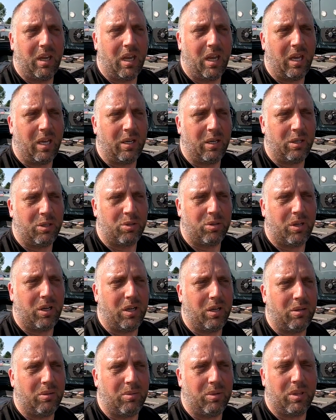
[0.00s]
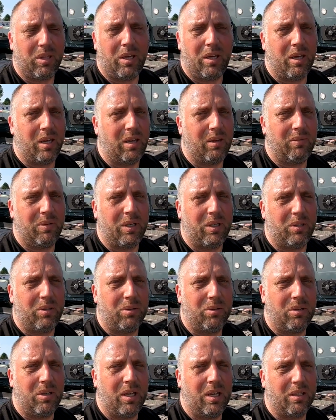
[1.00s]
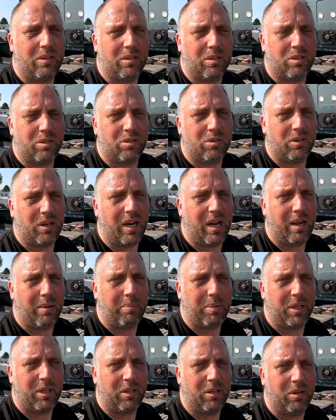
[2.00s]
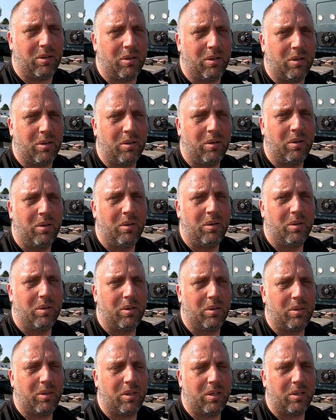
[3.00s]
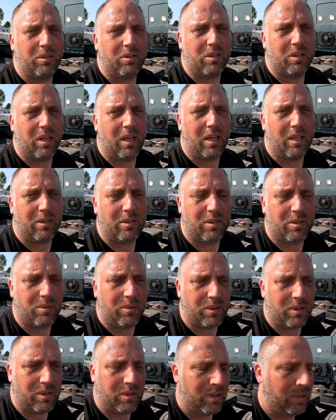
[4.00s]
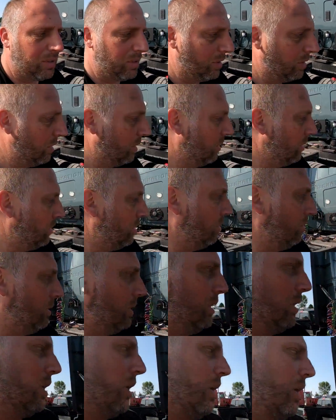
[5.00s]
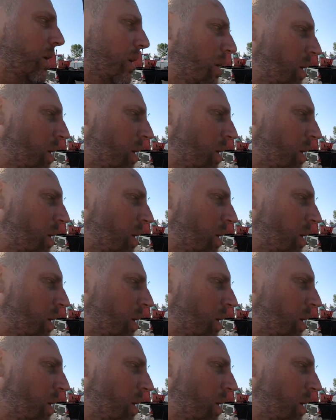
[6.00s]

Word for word: on a truck without having to do lots of strapping or or things of that sort so what I got